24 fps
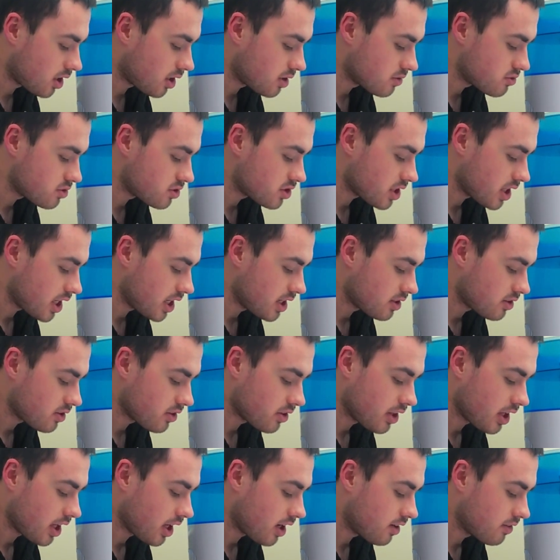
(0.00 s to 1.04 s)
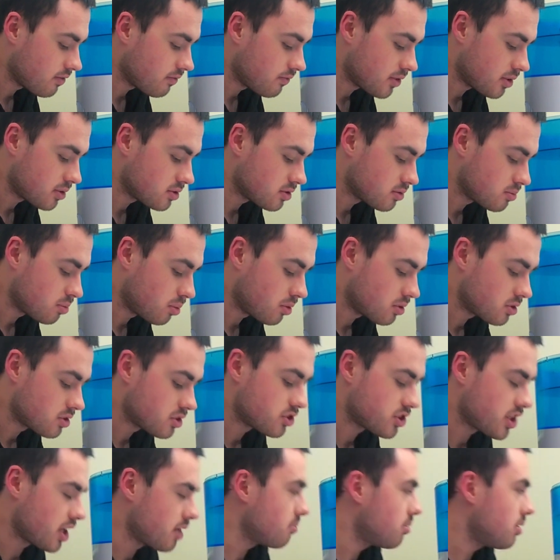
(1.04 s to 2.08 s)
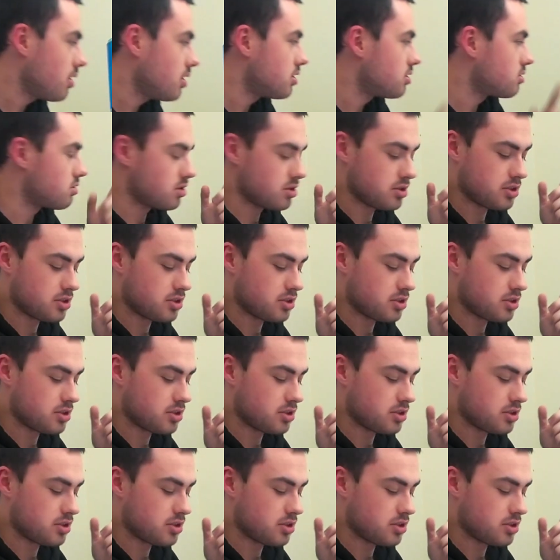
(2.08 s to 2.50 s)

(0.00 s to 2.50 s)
cartridge into the unfiltered water chamber.